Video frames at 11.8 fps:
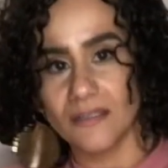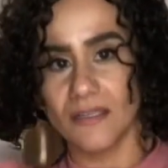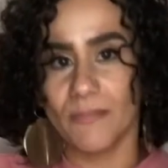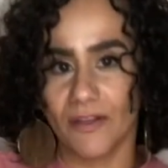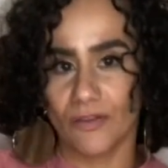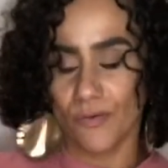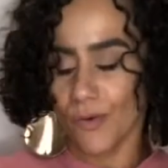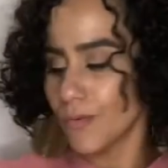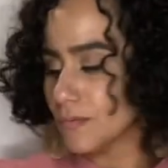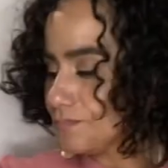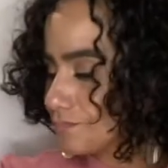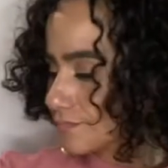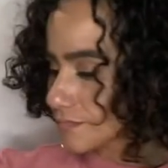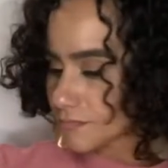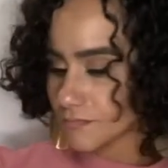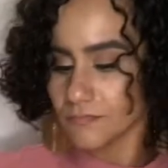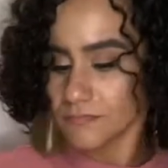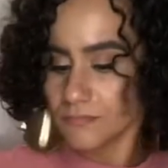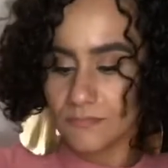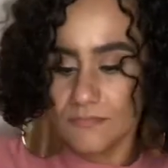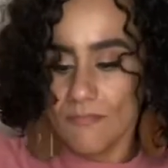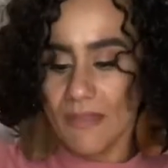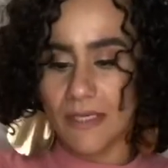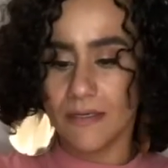in my throat
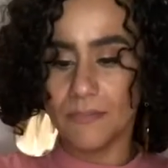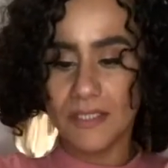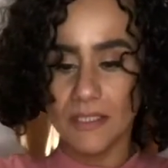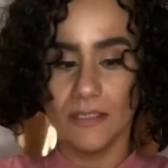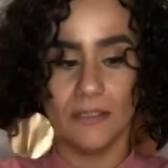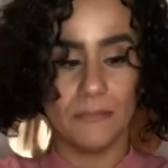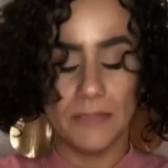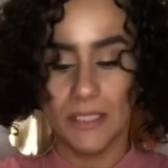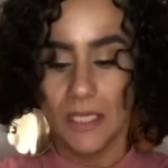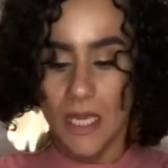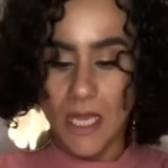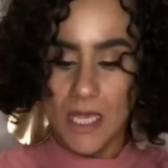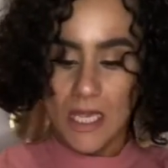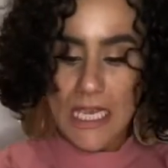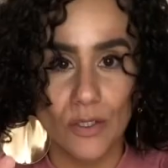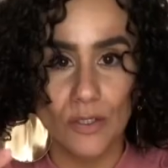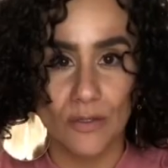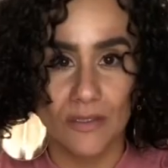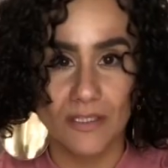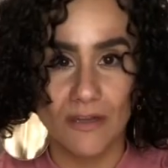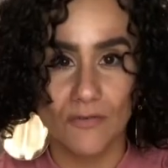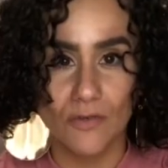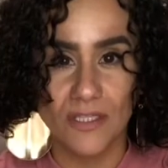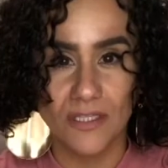and it'd be killing me. You know, the
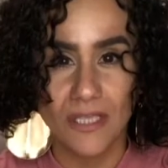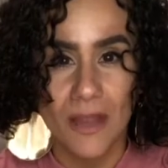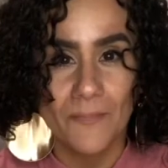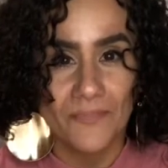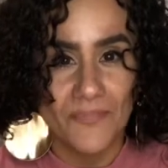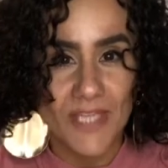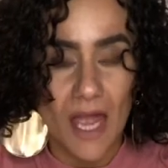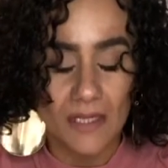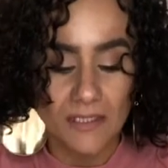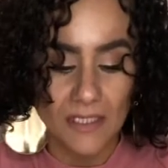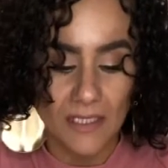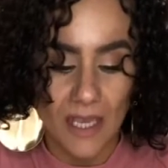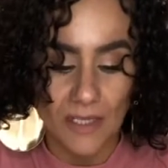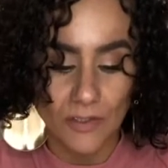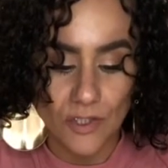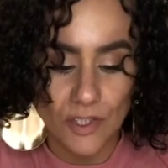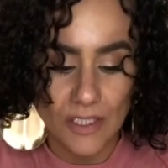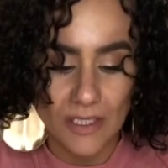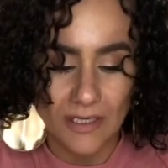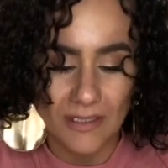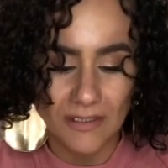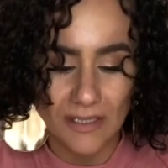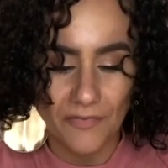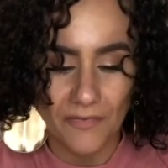devil is toxic energy. It's
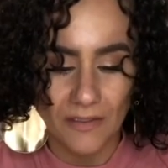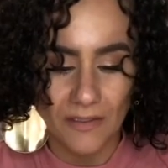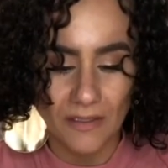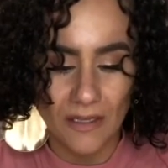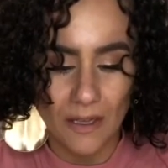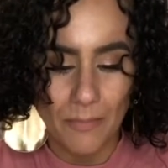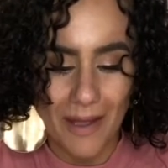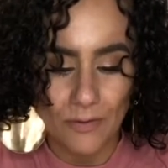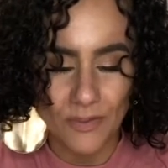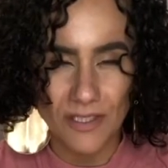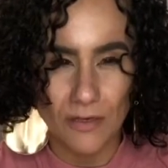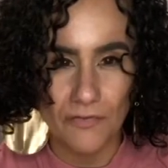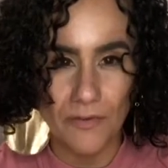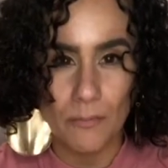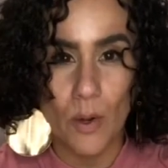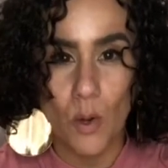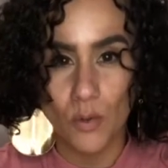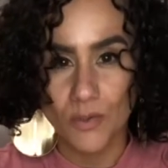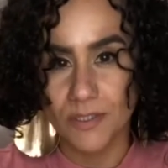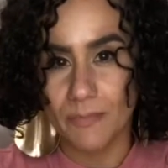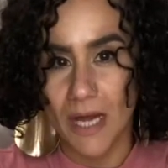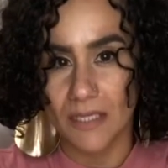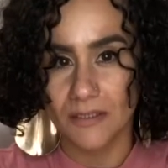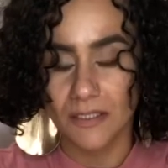definitely about self-imposed
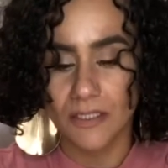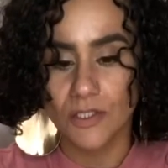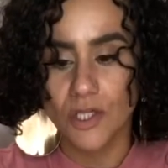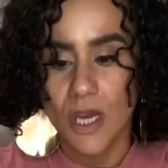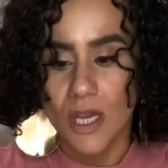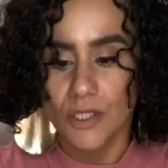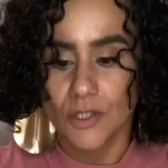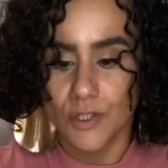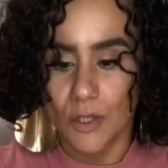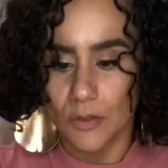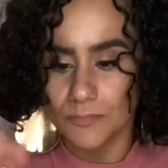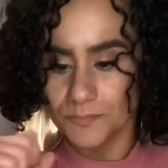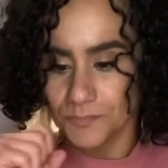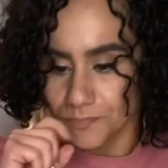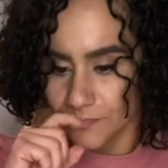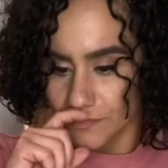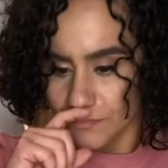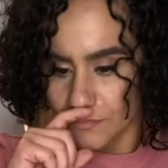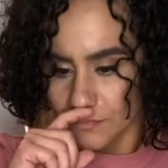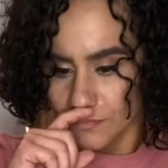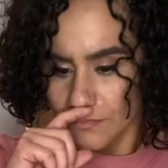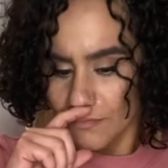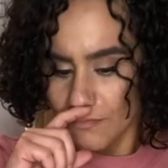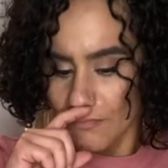bondage. So
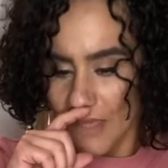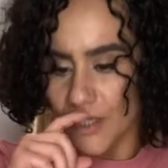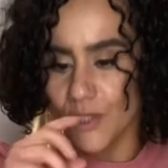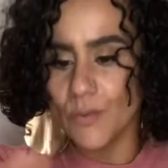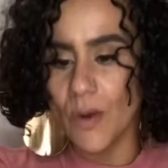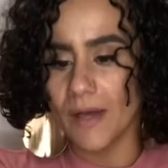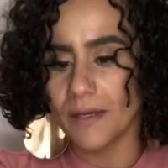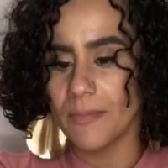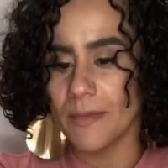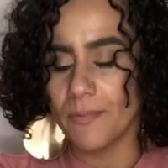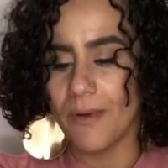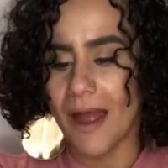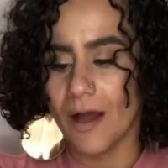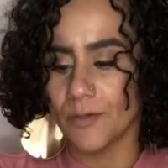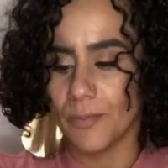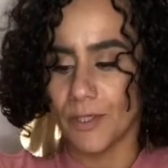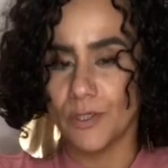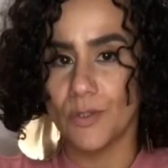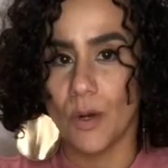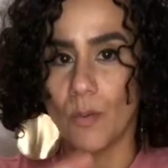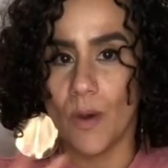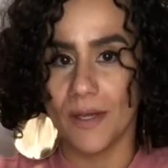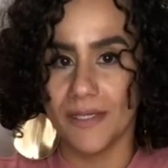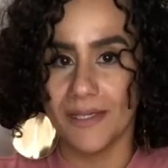you want to be proud, but you don't
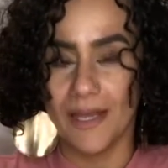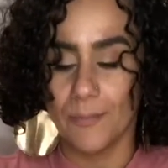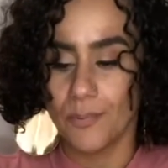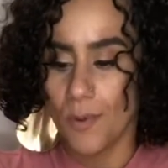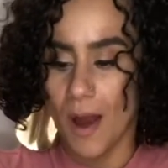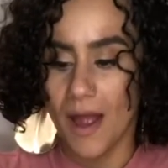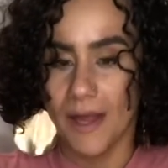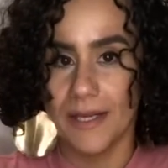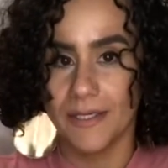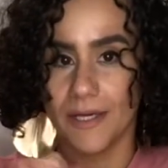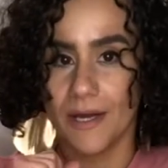want to let pride,